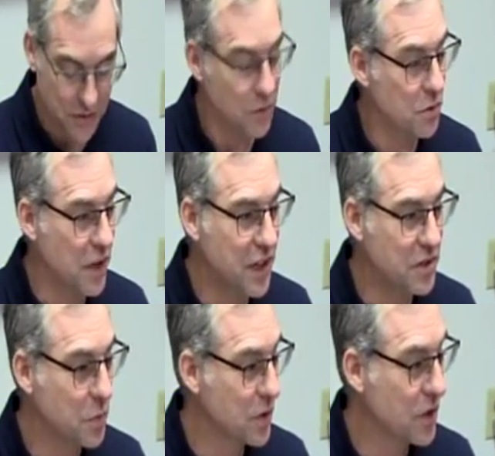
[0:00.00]
So
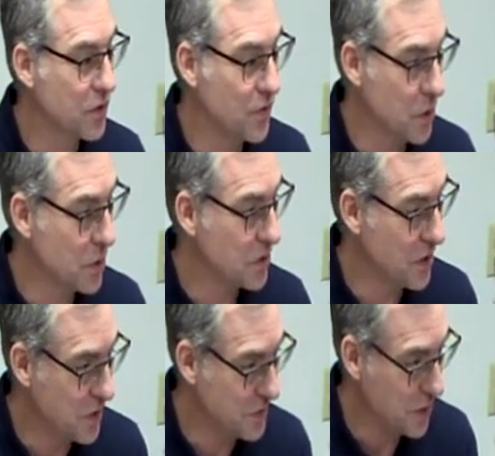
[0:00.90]
Christ was his focus
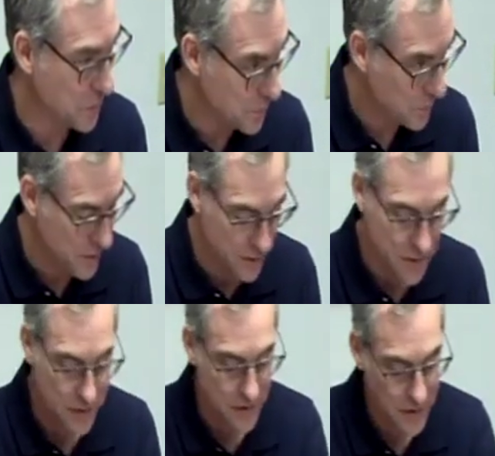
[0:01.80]
also.
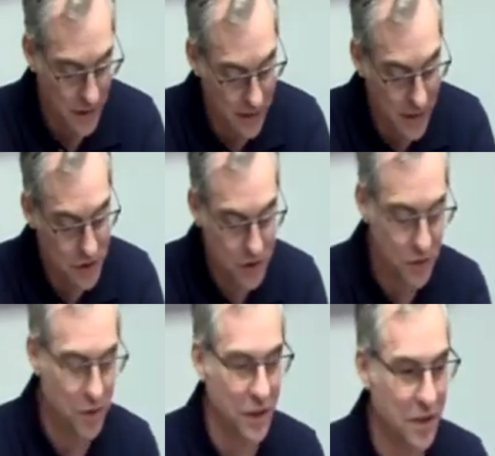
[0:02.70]
And that's
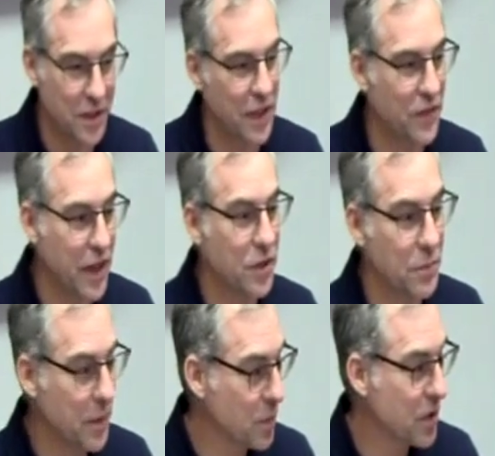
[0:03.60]
true. You know, I value
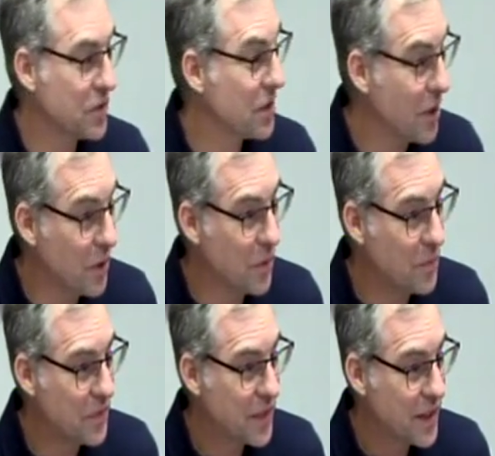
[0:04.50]
my books at
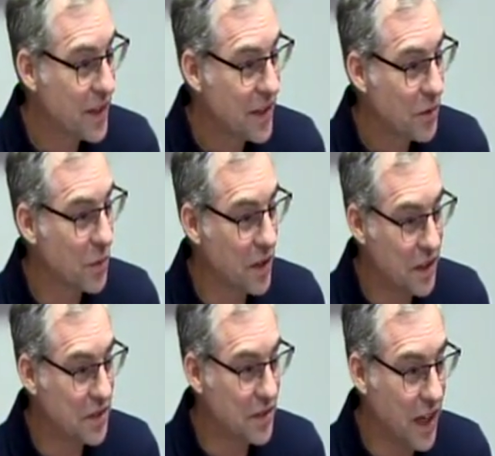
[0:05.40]
home. One of
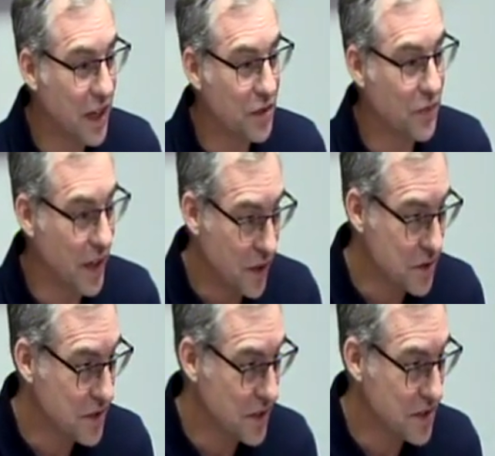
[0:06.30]
these days, a
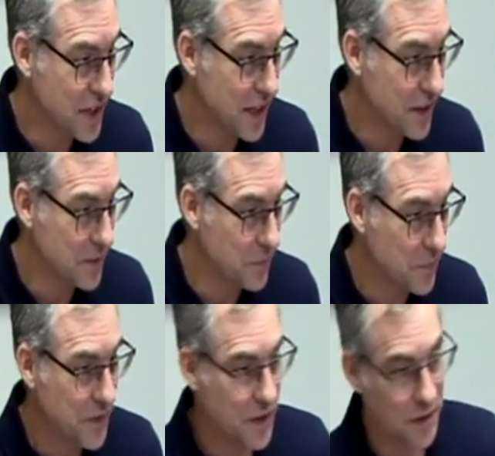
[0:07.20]
fire's going to take
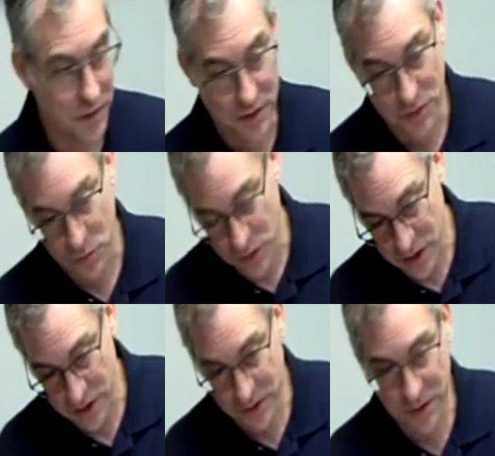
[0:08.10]
them, or
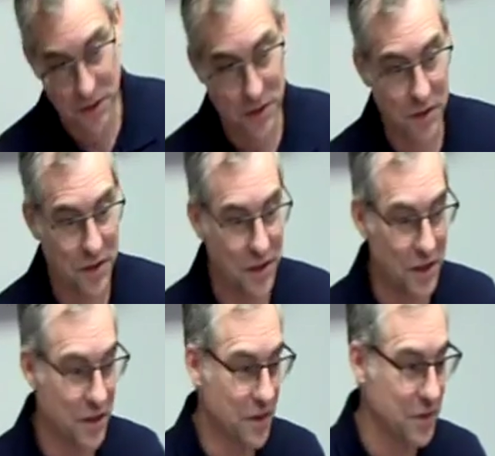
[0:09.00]
water,
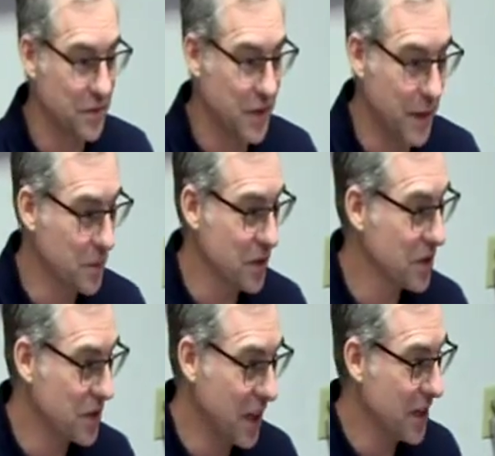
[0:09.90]
or I'm going
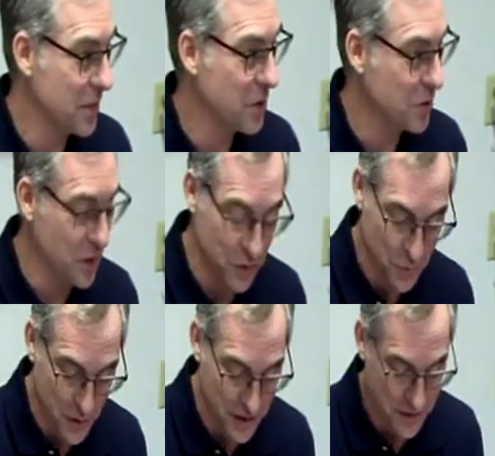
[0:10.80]
to sell them, who knows
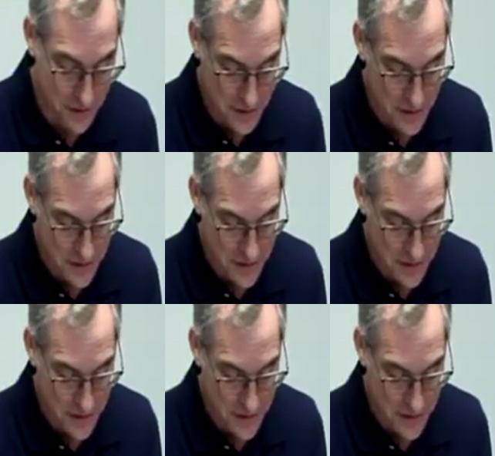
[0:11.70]
what.